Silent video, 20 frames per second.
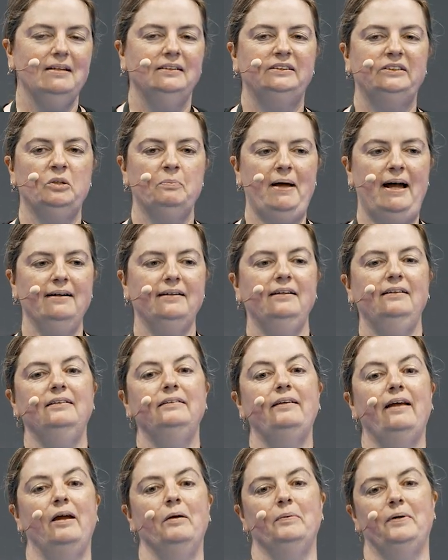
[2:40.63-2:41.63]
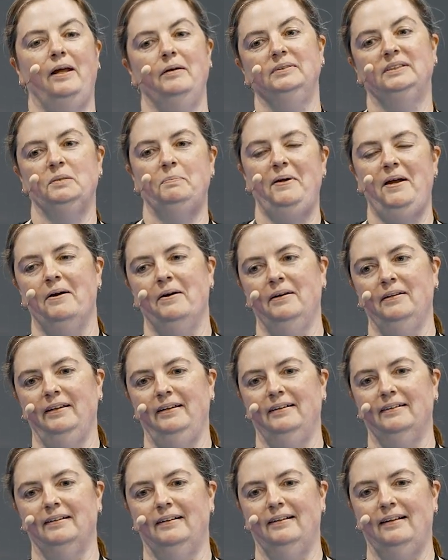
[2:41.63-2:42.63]
So, back in the day when I was a
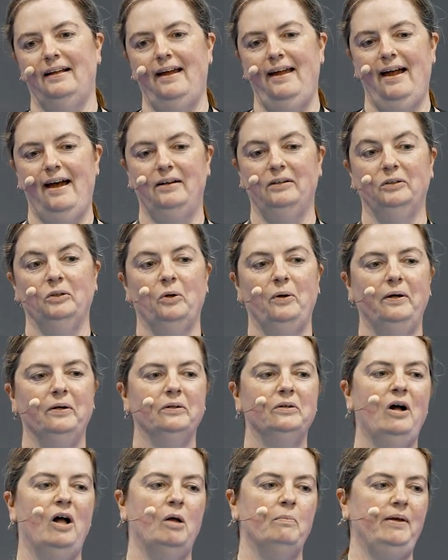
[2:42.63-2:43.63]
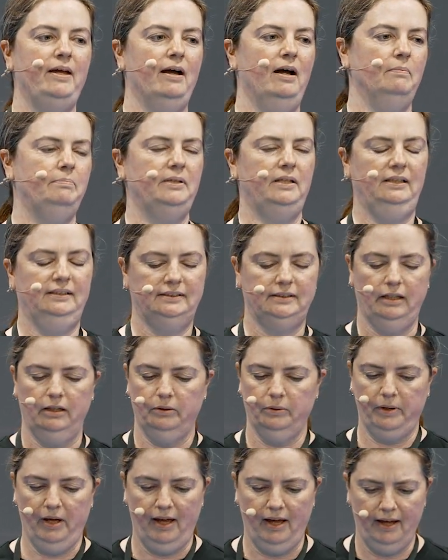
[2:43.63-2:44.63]
paralegal, I had a lawyer call me up and he's
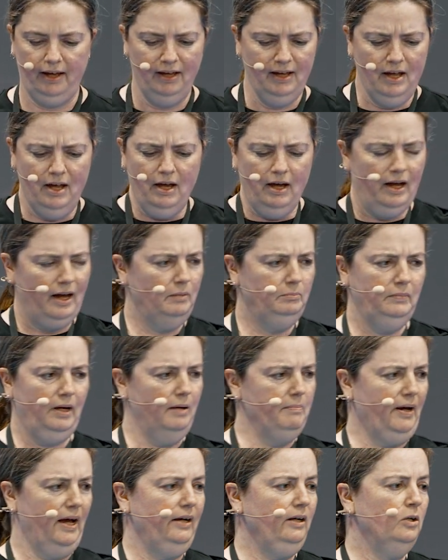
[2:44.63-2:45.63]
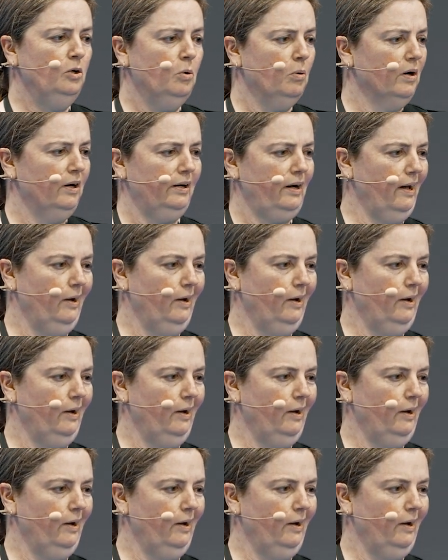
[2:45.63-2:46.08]
like, okay, I'm, I'm out of court.